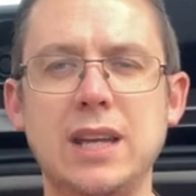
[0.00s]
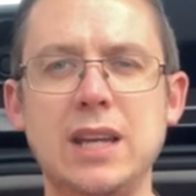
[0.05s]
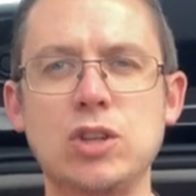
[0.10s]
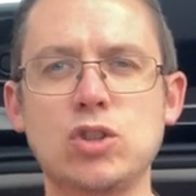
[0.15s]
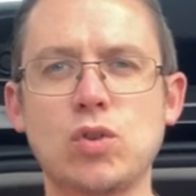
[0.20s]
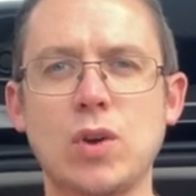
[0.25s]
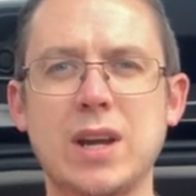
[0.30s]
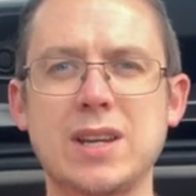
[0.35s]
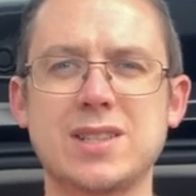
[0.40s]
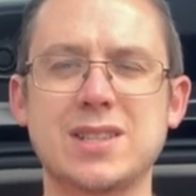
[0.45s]

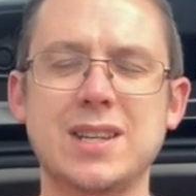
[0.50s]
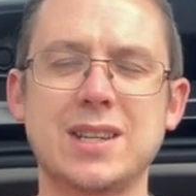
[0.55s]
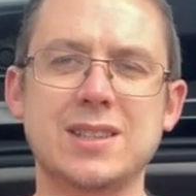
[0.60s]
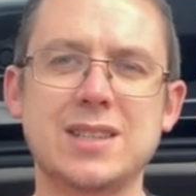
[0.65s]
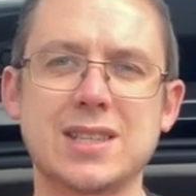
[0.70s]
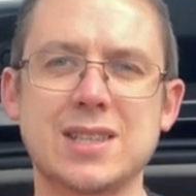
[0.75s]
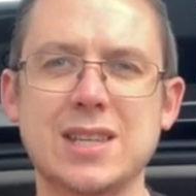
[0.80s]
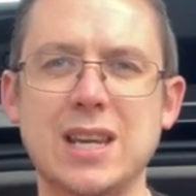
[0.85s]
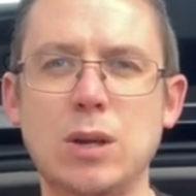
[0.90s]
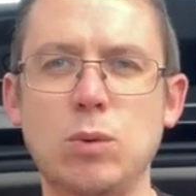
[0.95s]
Interested
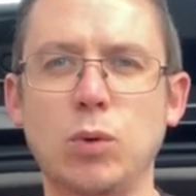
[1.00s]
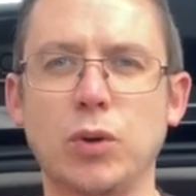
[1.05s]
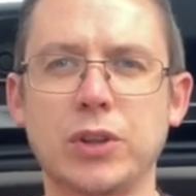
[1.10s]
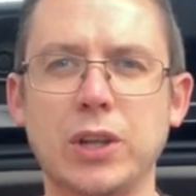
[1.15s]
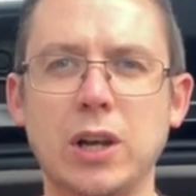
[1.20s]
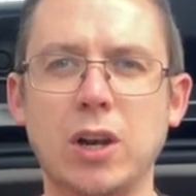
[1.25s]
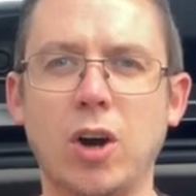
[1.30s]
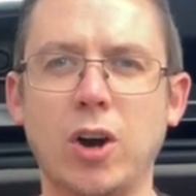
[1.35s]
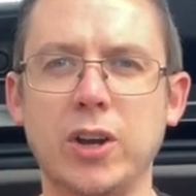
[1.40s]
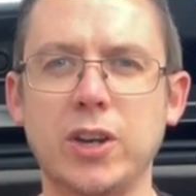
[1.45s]
to see what
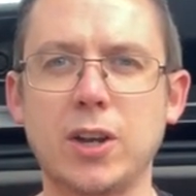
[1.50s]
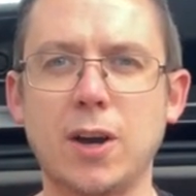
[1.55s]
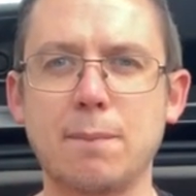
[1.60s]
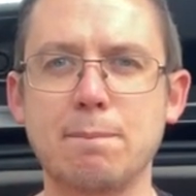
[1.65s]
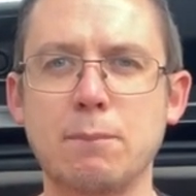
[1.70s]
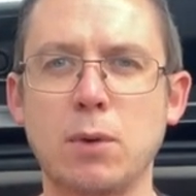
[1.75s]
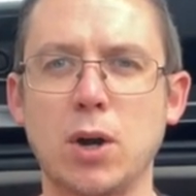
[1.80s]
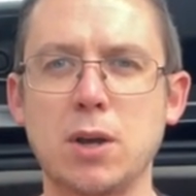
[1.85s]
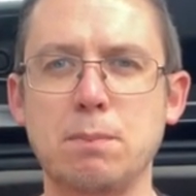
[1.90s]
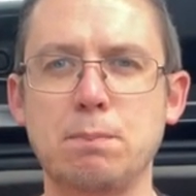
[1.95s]
the lineup
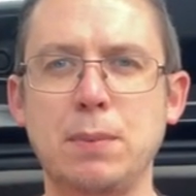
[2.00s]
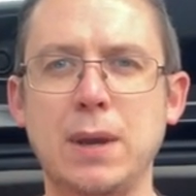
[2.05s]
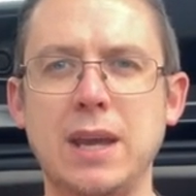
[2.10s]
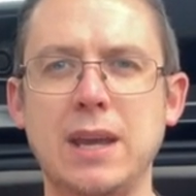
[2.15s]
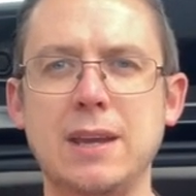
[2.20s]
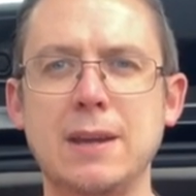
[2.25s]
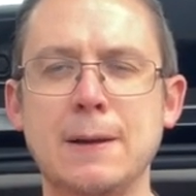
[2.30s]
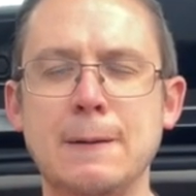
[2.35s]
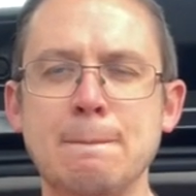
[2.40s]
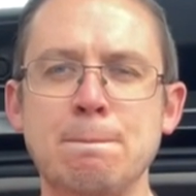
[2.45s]
might
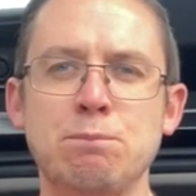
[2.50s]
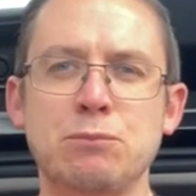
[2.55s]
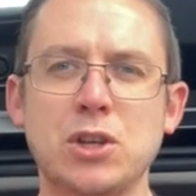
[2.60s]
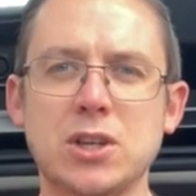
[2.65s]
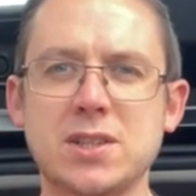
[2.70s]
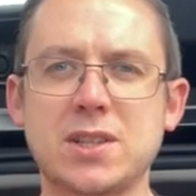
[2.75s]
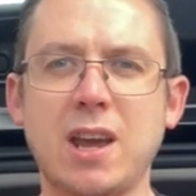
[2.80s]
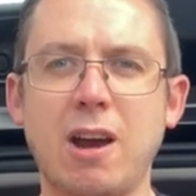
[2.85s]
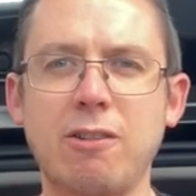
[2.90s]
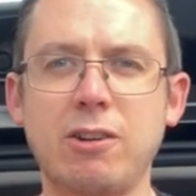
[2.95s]
be.
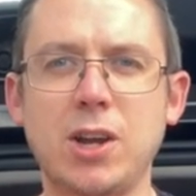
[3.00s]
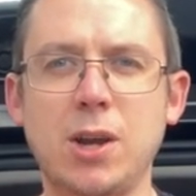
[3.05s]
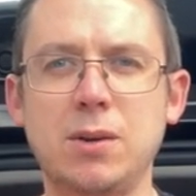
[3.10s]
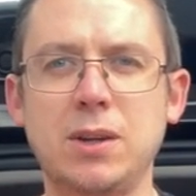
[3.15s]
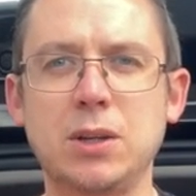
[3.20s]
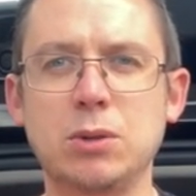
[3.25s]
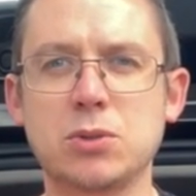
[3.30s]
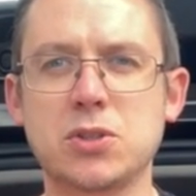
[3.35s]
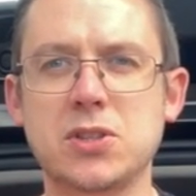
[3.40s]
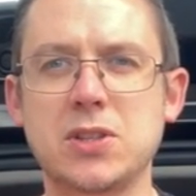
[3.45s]
Does Gary
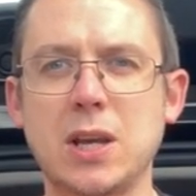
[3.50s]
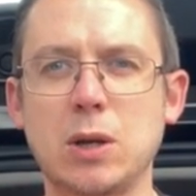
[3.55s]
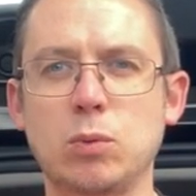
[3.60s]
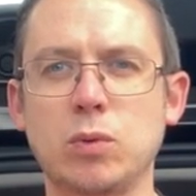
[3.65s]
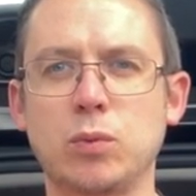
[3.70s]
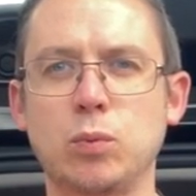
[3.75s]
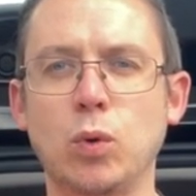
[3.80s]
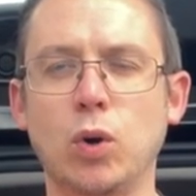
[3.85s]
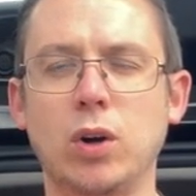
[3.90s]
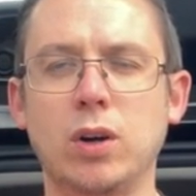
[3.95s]
O'Neil stick
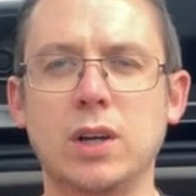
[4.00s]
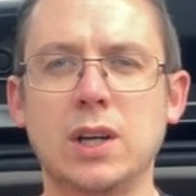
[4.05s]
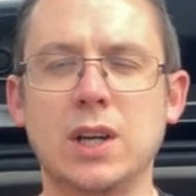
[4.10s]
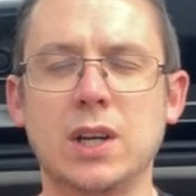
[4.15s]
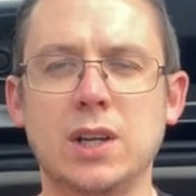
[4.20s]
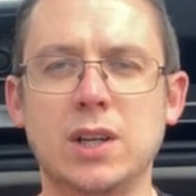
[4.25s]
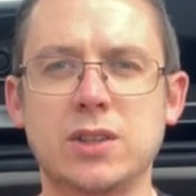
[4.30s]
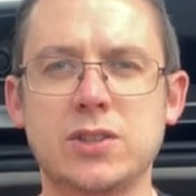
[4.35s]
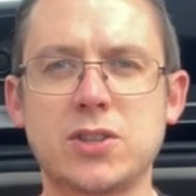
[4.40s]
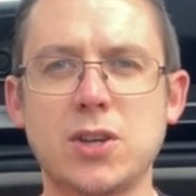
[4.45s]
with what
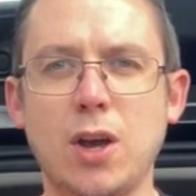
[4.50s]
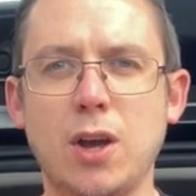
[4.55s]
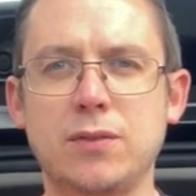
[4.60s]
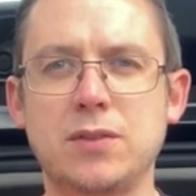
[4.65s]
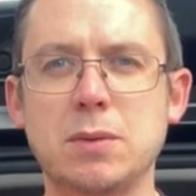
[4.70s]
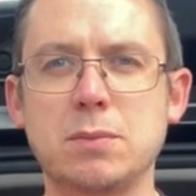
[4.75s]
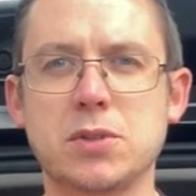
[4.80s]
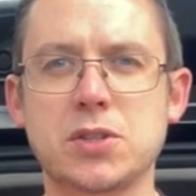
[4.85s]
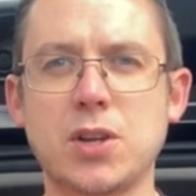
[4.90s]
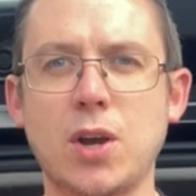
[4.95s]

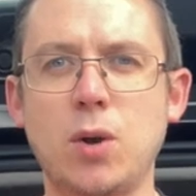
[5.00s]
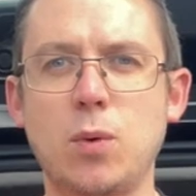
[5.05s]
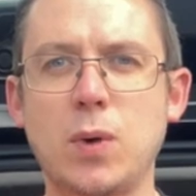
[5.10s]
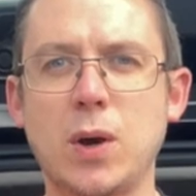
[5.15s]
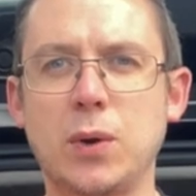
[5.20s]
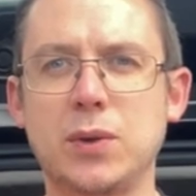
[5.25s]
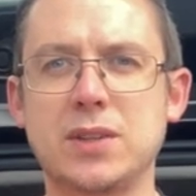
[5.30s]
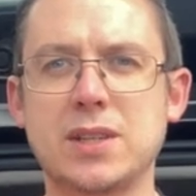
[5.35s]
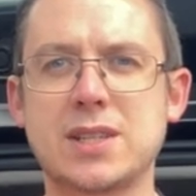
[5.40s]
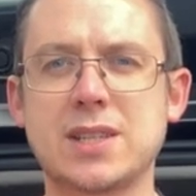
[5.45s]
served him so
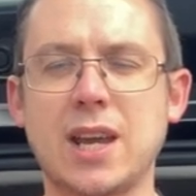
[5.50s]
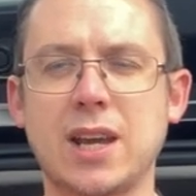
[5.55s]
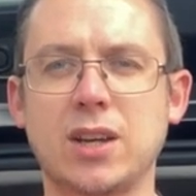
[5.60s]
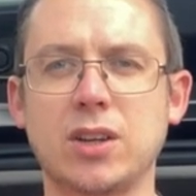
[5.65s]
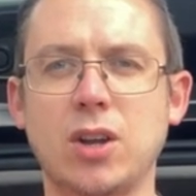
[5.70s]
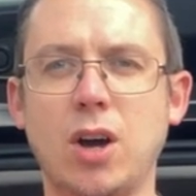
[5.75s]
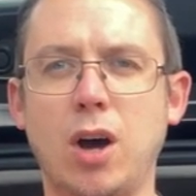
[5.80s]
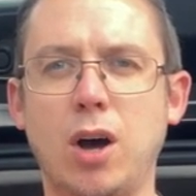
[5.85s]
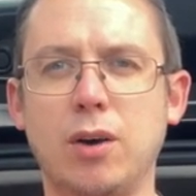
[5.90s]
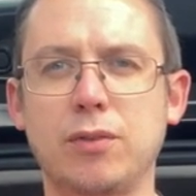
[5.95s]
well in the
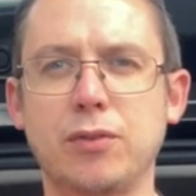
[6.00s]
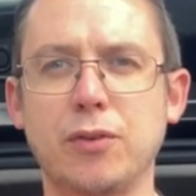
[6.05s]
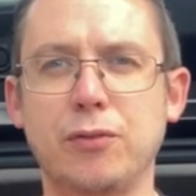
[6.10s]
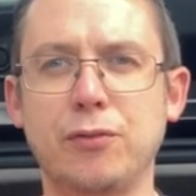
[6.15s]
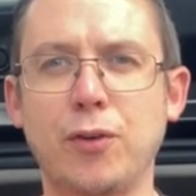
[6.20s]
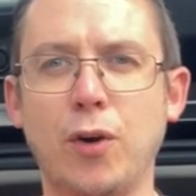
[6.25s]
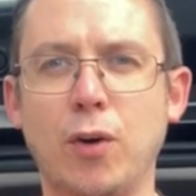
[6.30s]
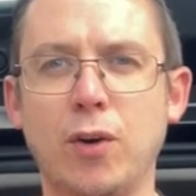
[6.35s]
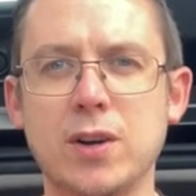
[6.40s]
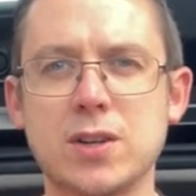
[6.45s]
second half at
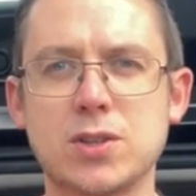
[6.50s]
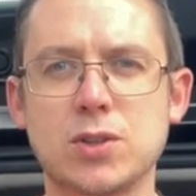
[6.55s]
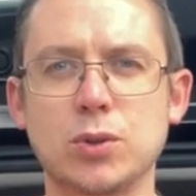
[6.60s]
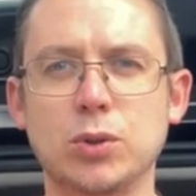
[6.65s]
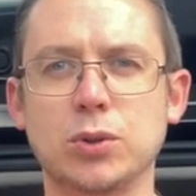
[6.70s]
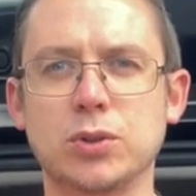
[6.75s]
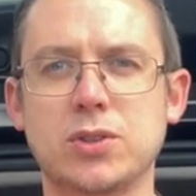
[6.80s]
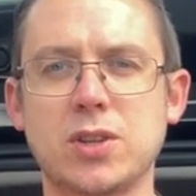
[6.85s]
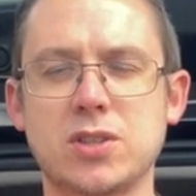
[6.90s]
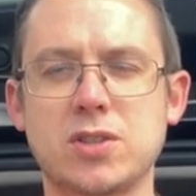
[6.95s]
Forest,
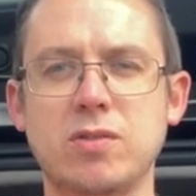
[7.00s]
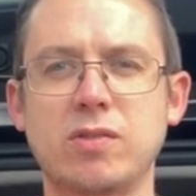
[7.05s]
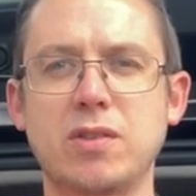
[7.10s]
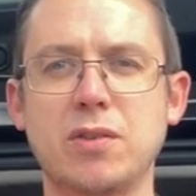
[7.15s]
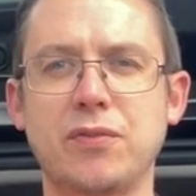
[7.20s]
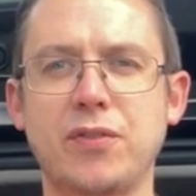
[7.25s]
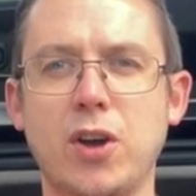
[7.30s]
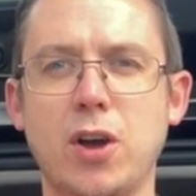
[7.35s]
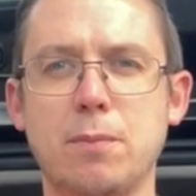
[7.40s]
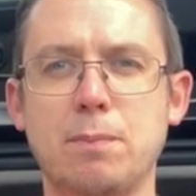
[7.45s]
or does he
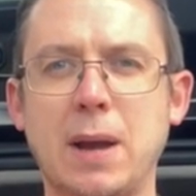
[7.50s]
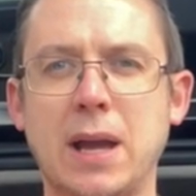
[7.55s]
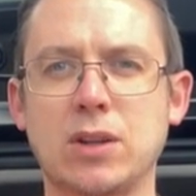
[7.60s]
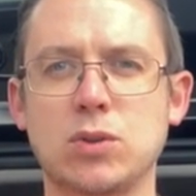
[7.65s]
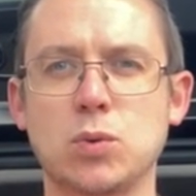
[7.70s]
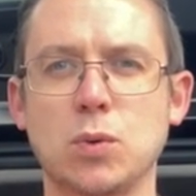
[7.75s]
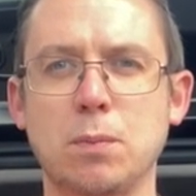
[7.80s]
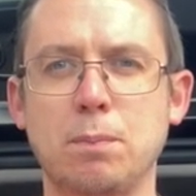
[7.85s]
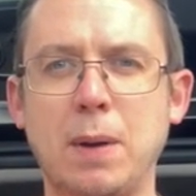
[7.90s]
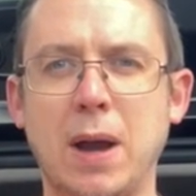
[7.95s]
revert back
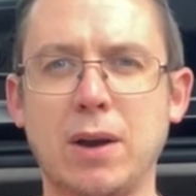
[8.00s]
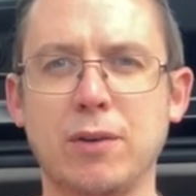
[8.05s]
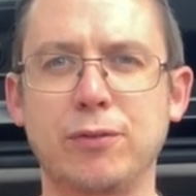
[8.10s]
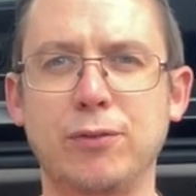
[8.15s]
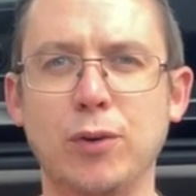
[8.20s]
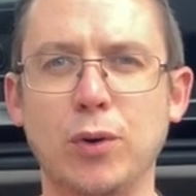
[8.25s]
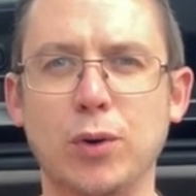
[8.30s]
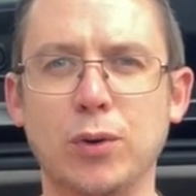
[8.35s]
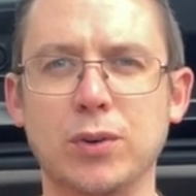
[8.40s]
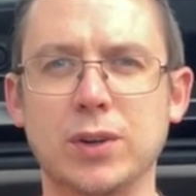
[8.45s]
to a back
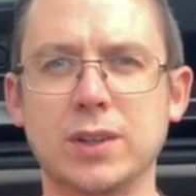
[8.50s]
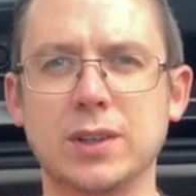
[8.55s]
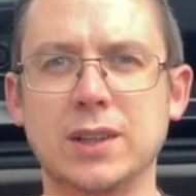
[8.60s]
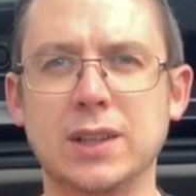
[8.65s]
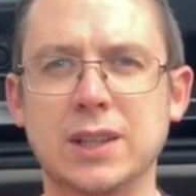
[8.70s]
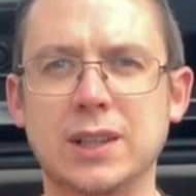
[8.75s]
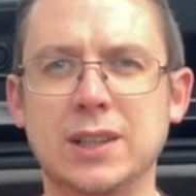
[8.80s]
four and